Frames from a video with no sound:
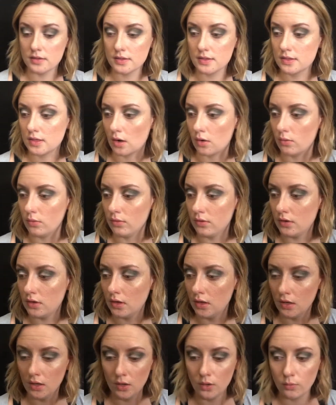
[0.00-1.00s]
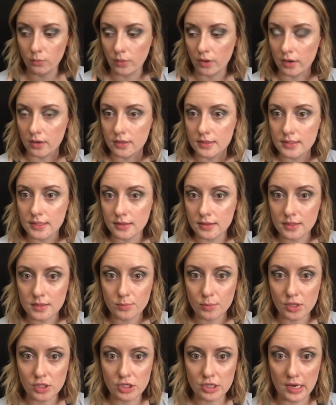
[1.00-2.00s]
so we are gonna set this
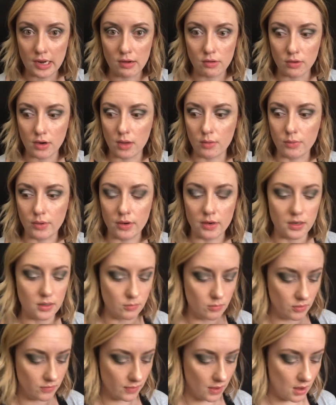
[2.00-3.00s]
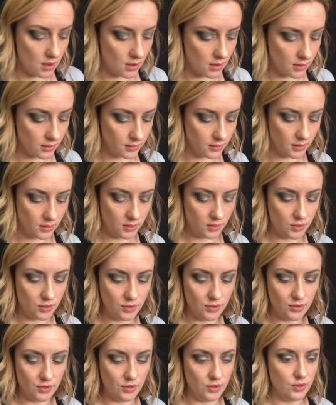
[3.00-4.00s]
brush down and we are gonna move on
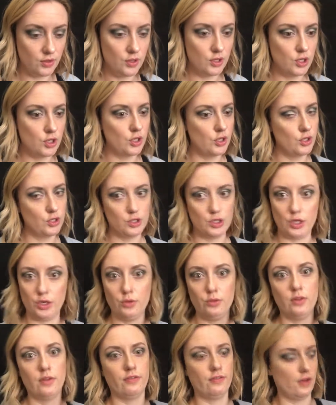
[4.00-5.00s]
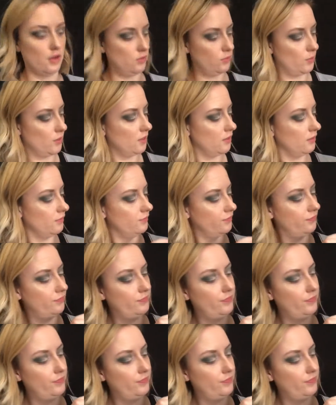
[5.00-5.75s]
to the fun one.